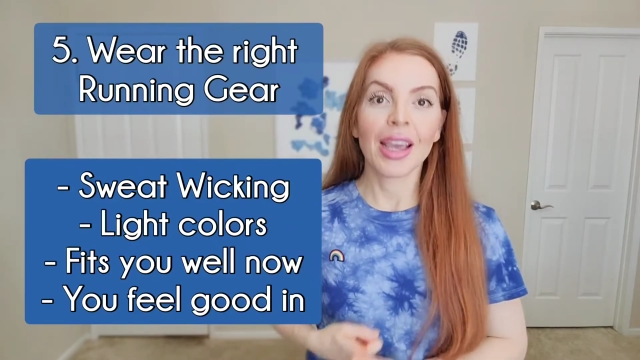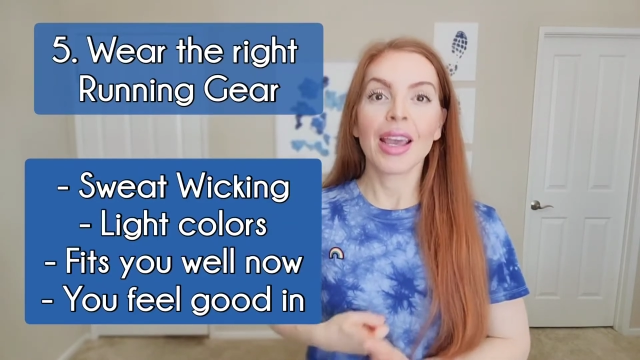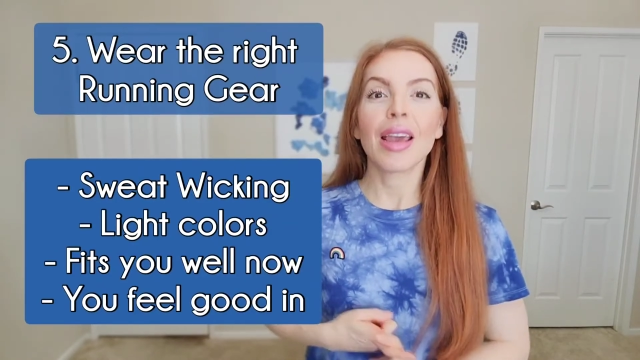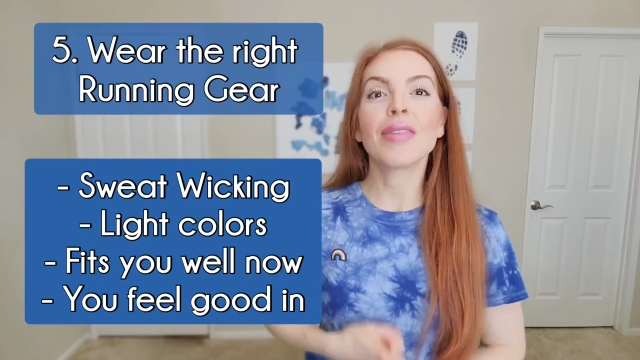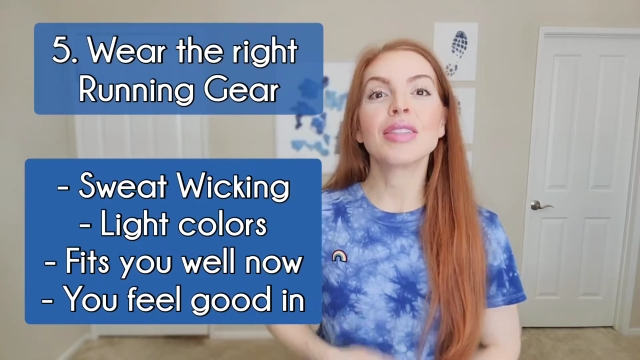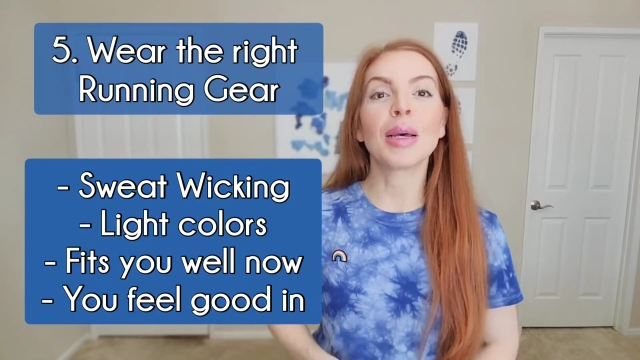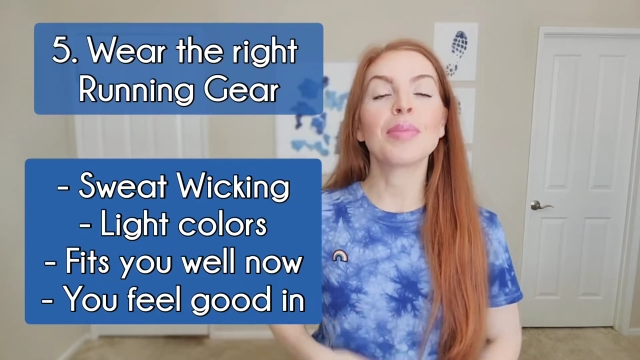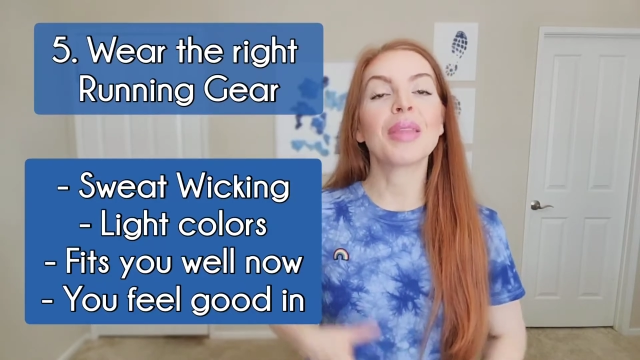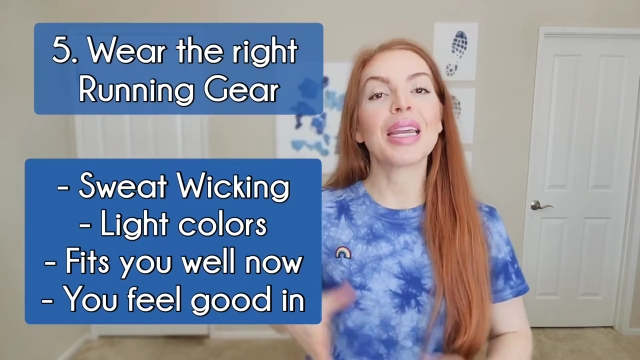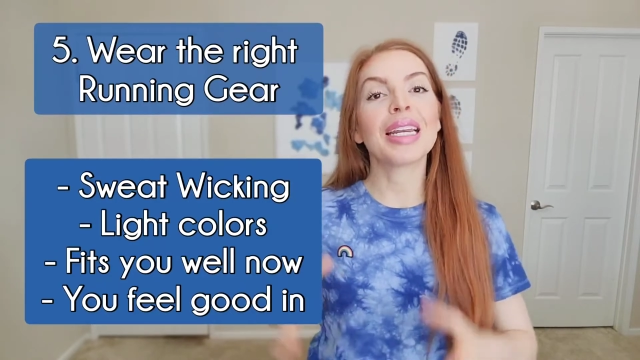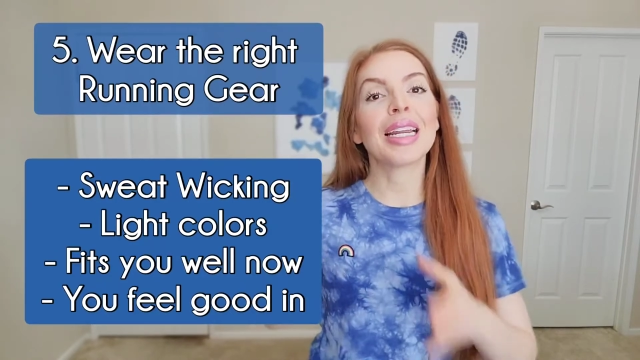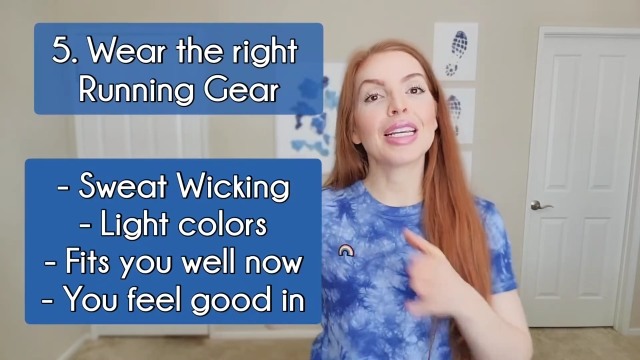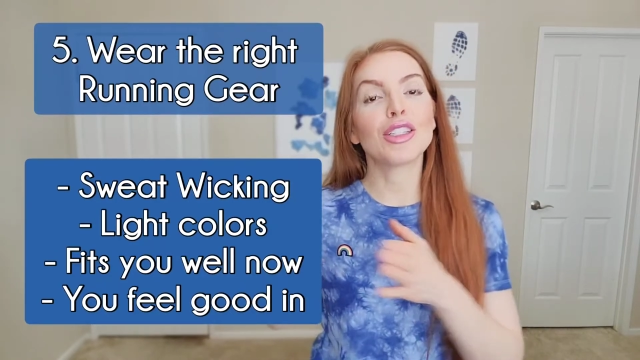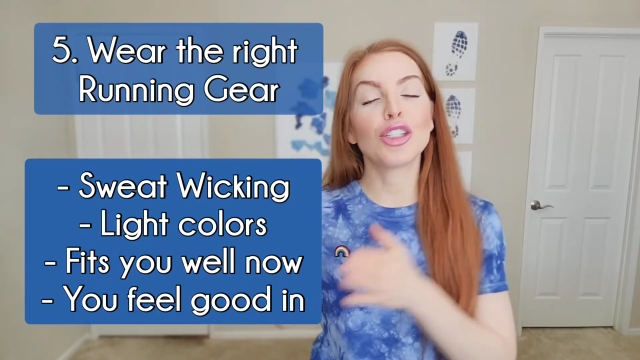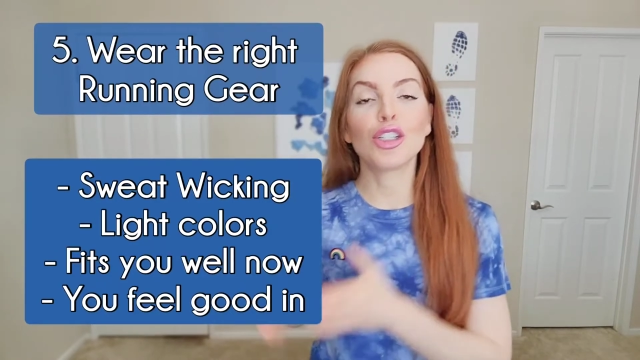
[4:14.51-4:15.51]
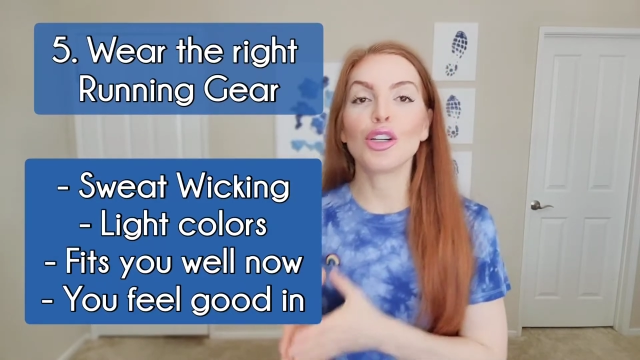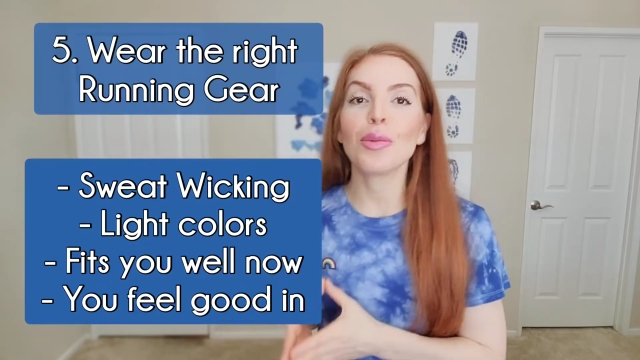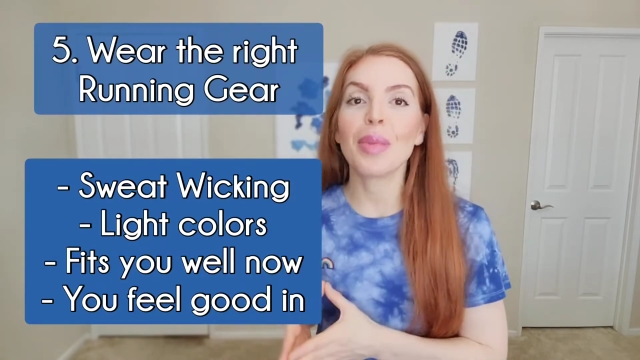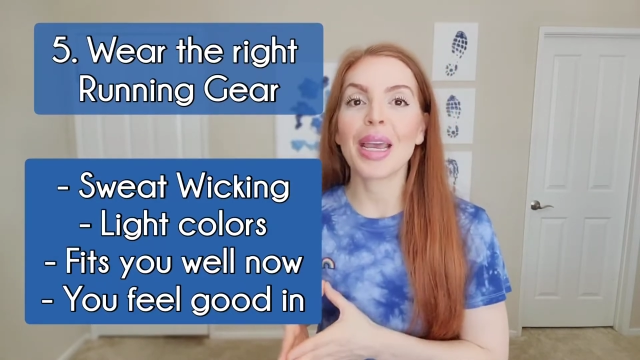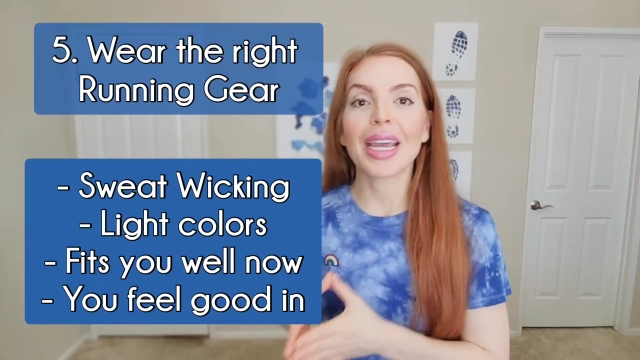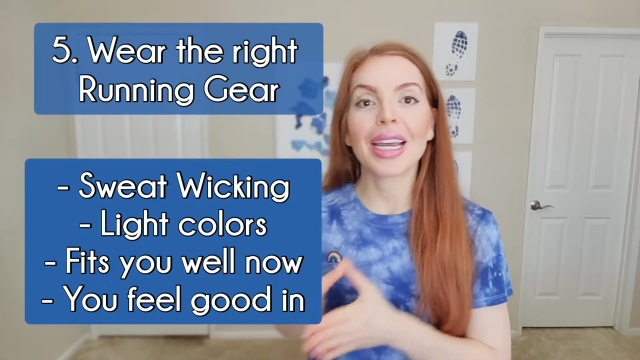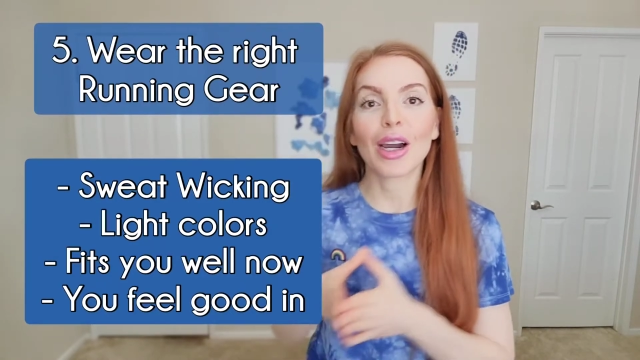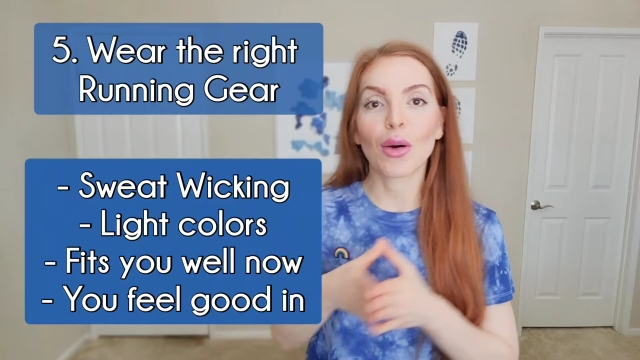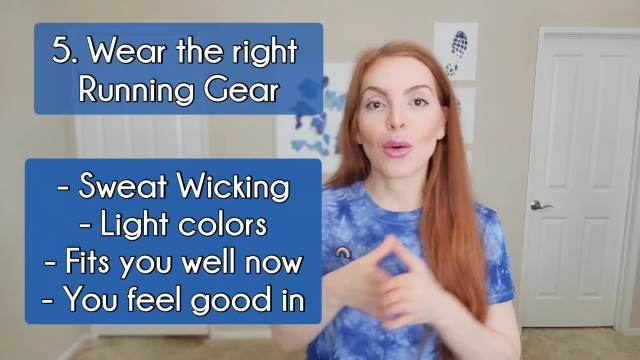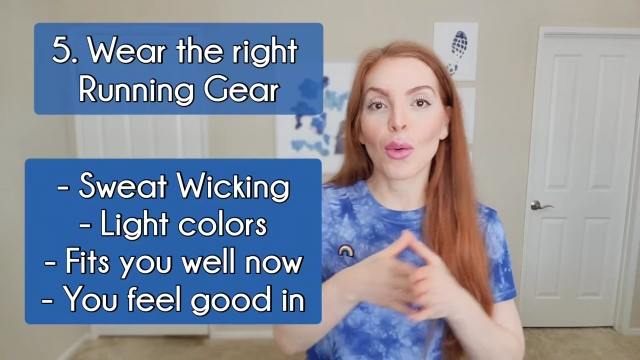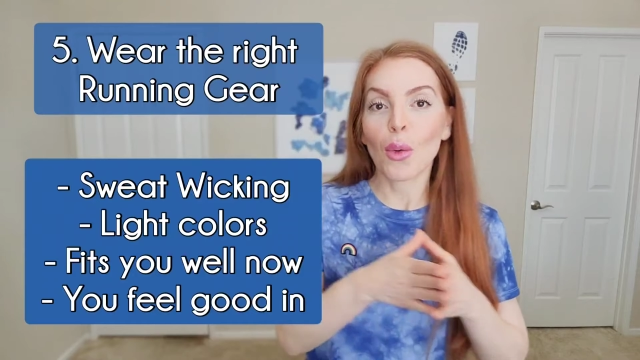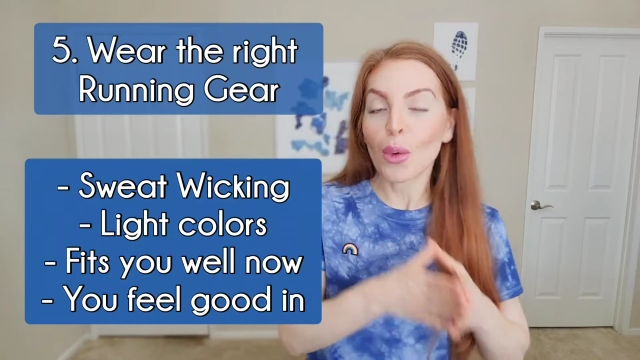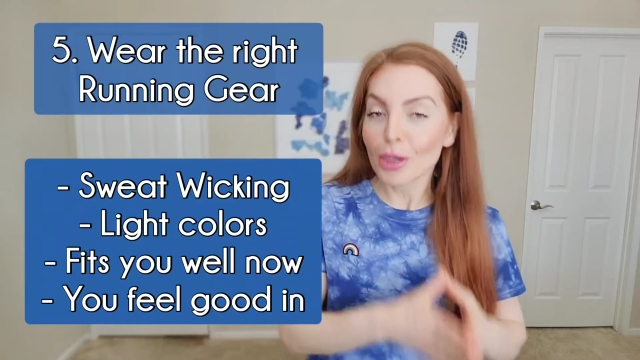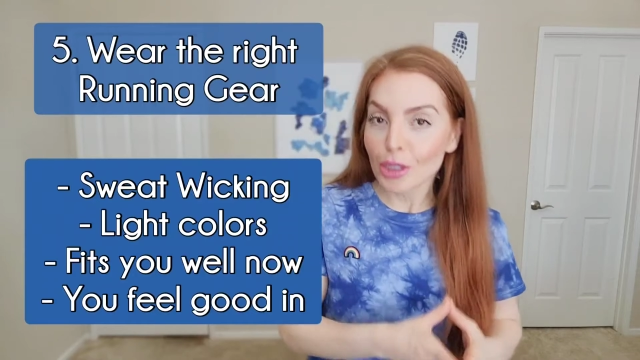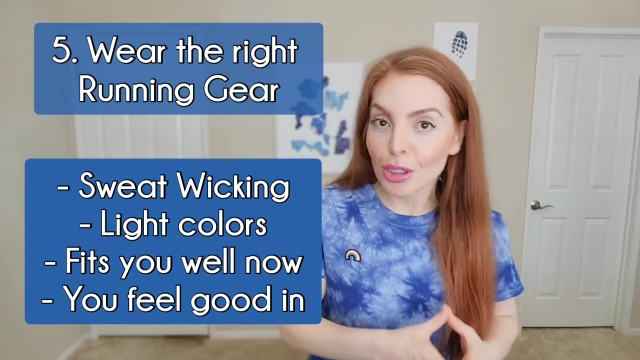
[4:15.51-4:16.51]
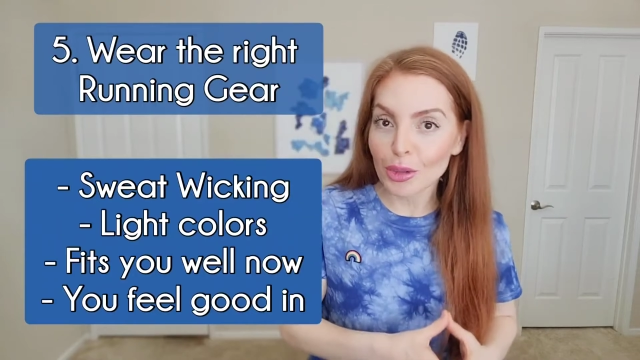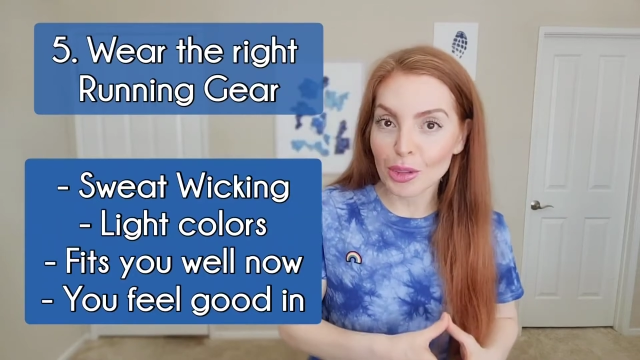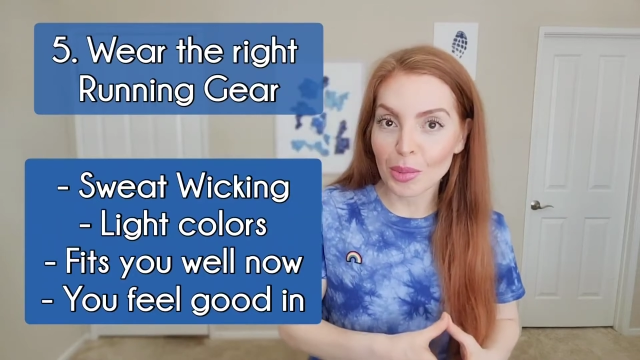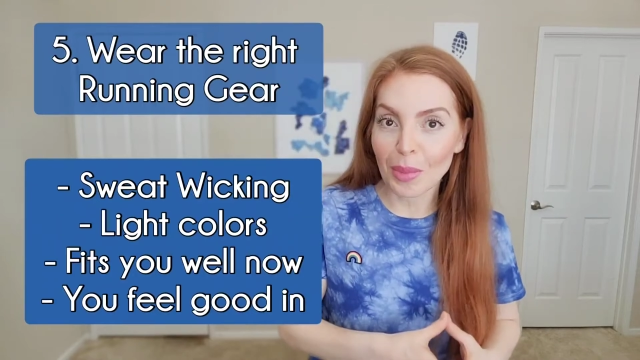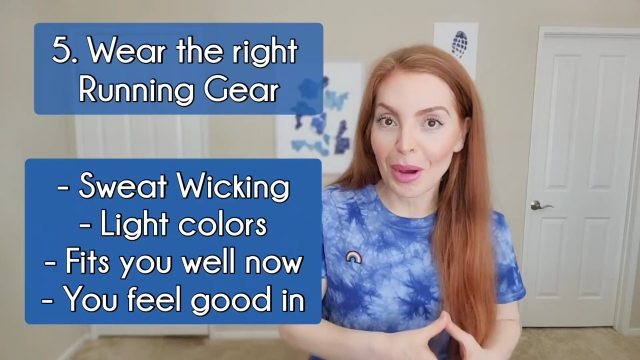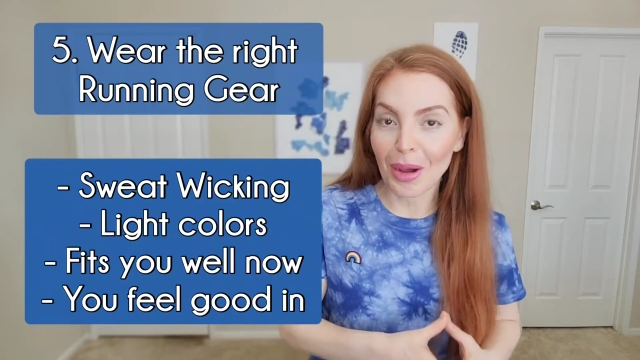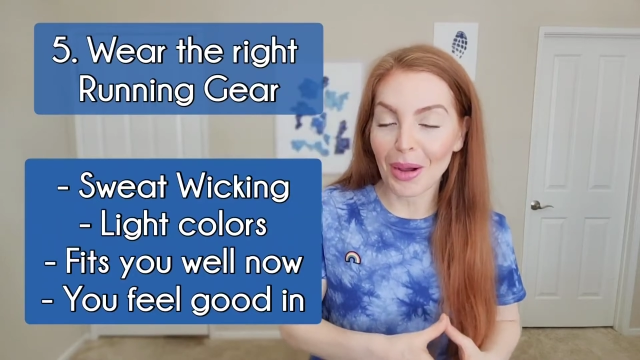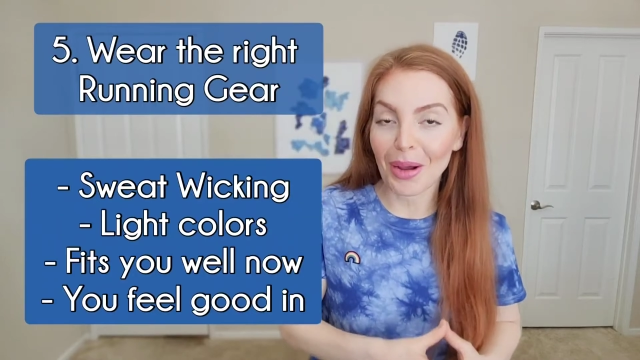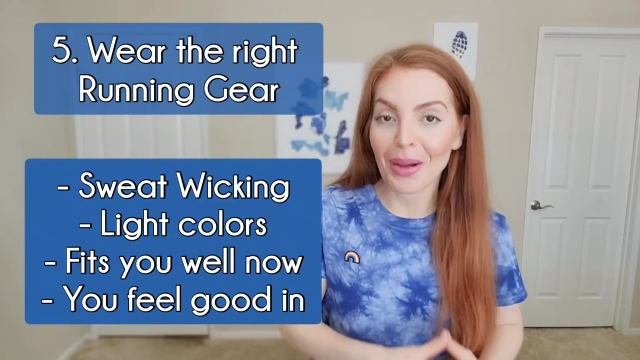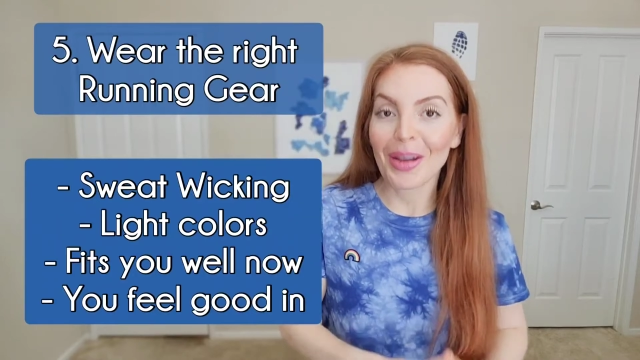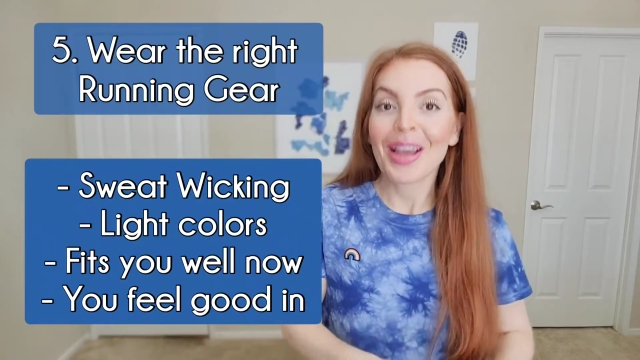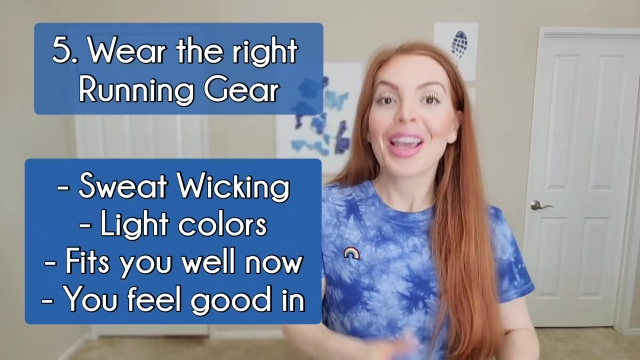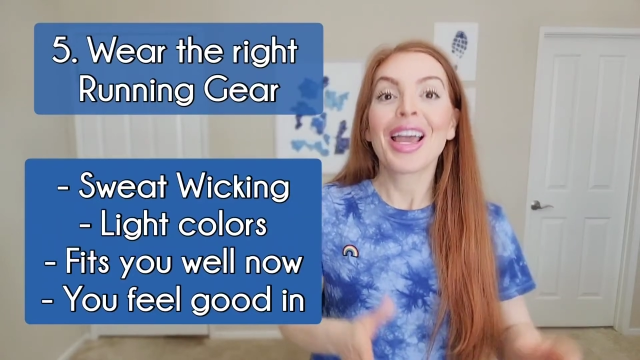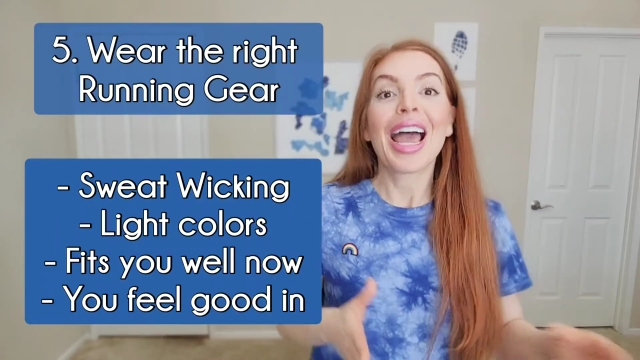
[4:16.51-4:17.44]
If something is too big or too small,